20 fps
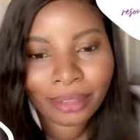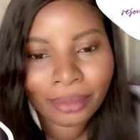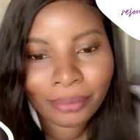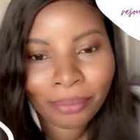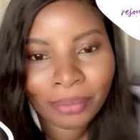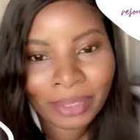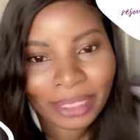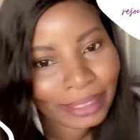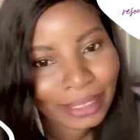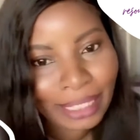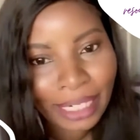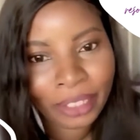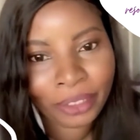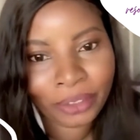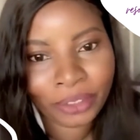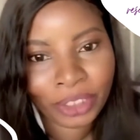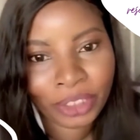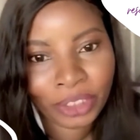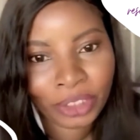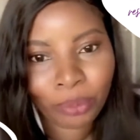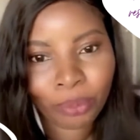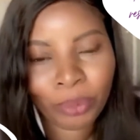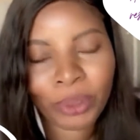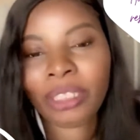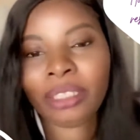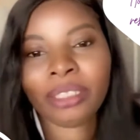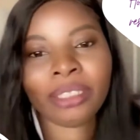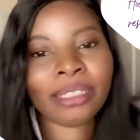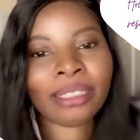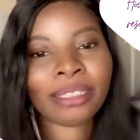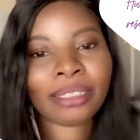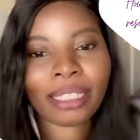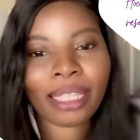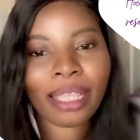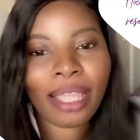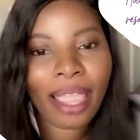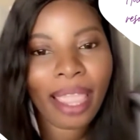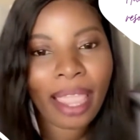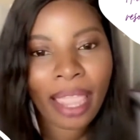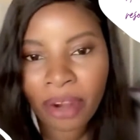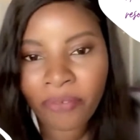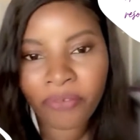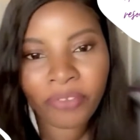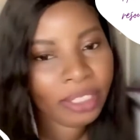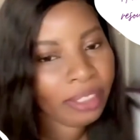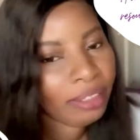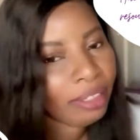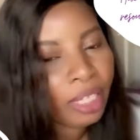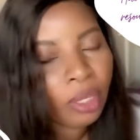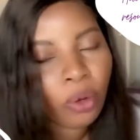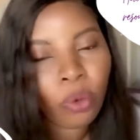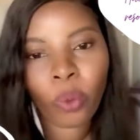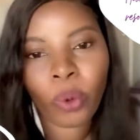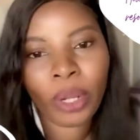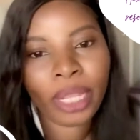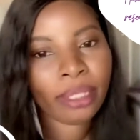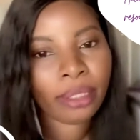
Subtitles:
miscarriage, because everything went